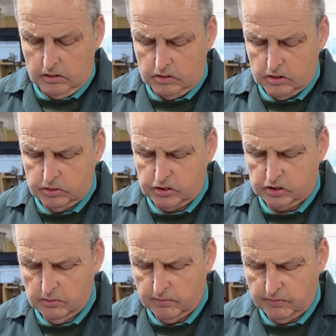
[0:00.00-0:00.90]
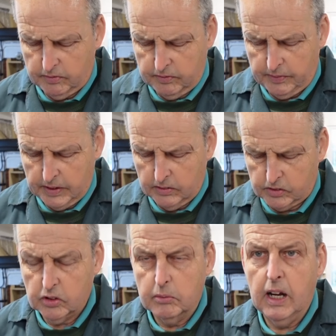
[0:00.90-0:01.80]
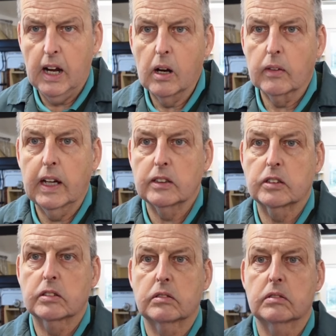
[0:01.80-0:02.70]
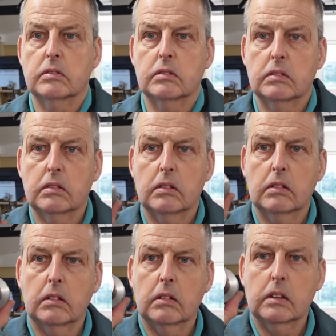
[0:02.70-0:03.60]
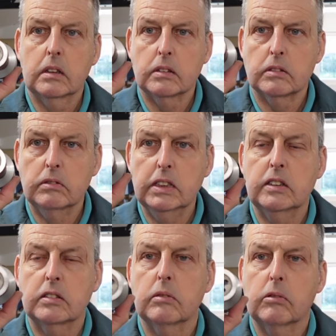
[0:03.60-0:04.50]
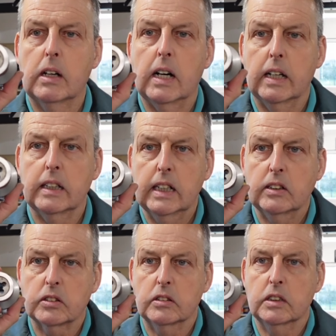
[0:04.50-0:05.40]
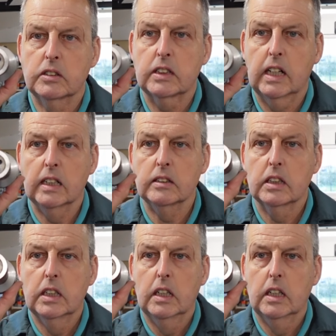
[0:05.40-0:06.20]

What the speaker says: So somehow there's a reason why it's undersized.